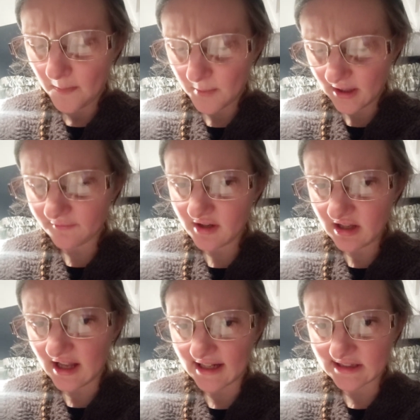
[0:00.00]
But I
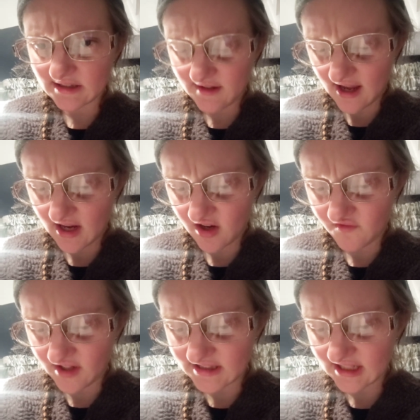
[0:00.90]
realized that
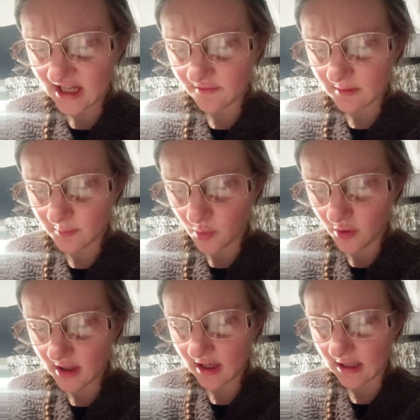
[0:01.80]
investigative
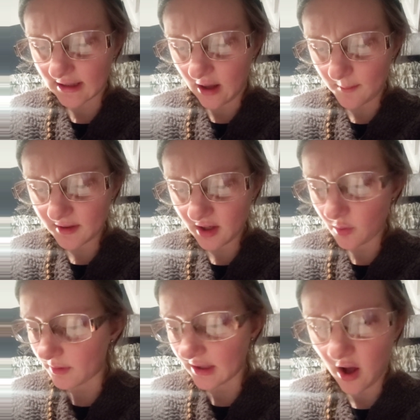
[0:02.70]
reporting and
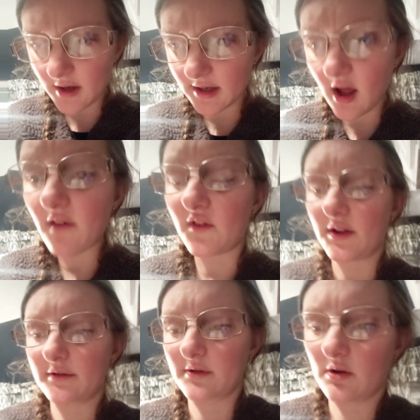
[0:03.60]
lobbying were not enough
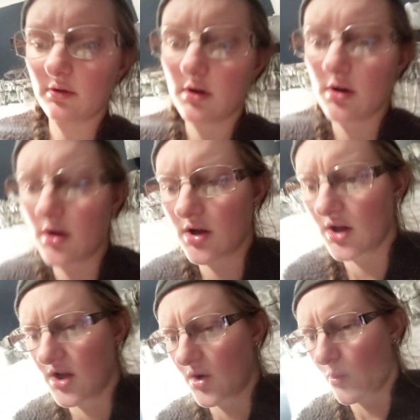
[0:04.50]
on their own.
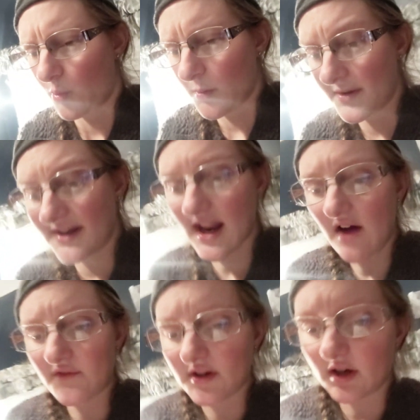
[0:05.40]
We were
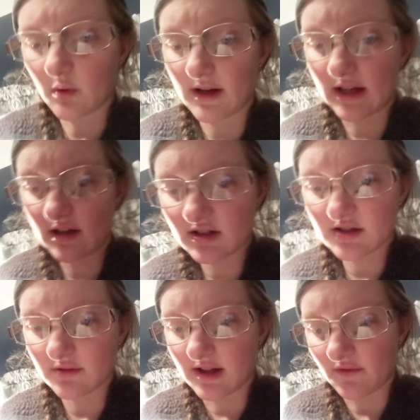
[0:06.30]
never going
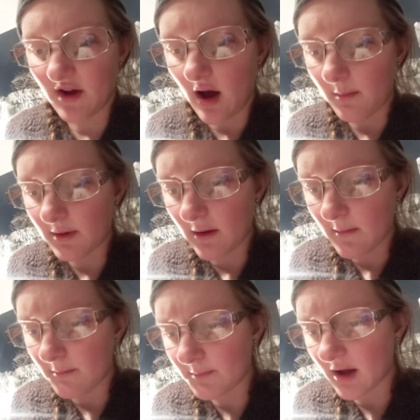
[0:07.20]
to give up,
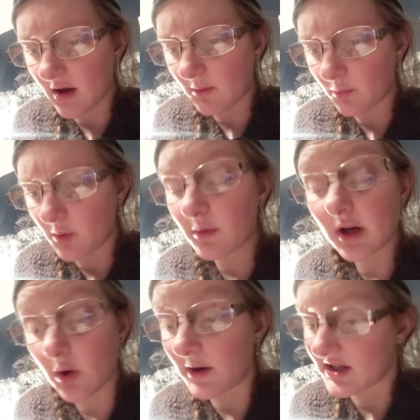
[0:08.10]
but we were
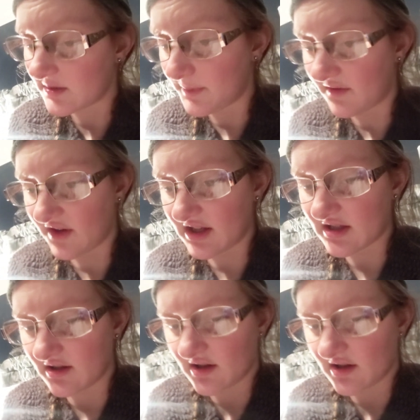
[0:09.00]
going to pivot.